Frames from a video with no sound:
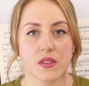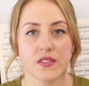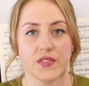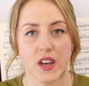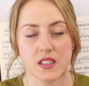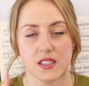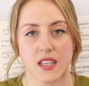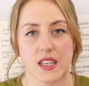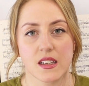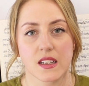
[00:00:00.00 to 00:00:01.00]
the first
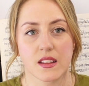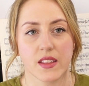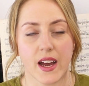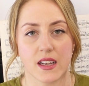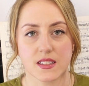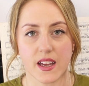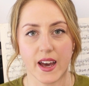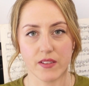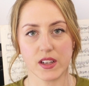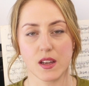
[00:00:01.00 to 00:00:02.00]
thing that
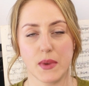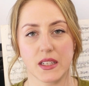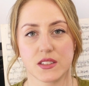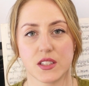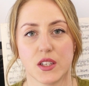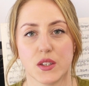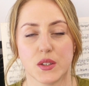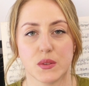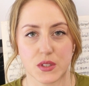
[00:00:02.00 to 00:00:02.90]
I recommend you